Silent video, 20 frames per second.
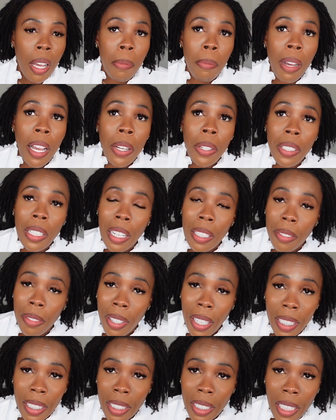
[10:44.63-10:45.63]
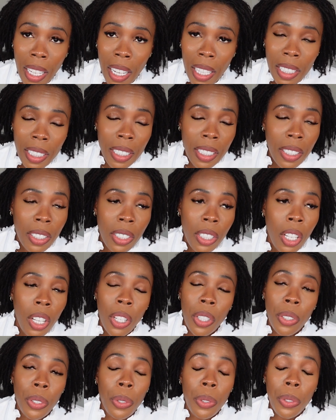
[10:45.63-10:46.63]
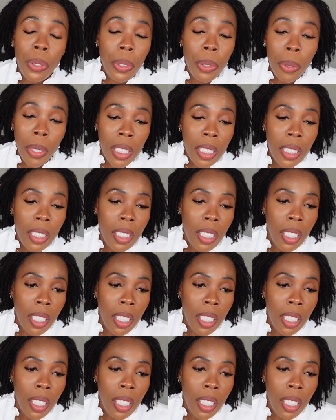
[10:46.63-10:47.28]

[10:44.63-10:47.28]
My own advice, Sha, is don't do it.